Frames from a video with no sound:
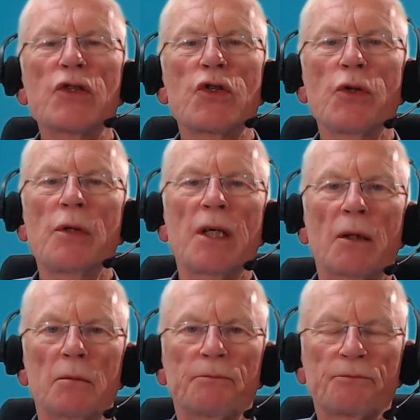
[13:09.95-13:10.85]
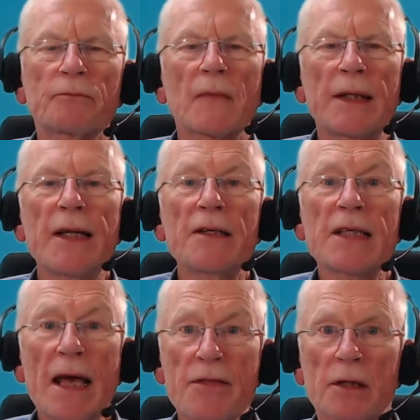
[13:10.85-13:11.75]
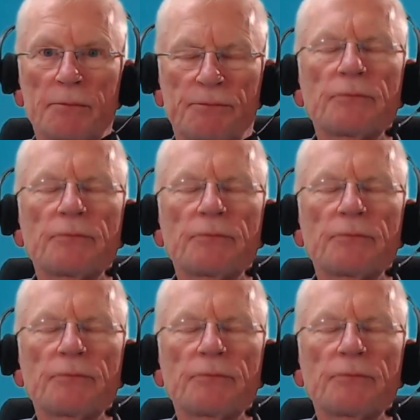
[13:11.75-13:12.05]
studio, and they're together.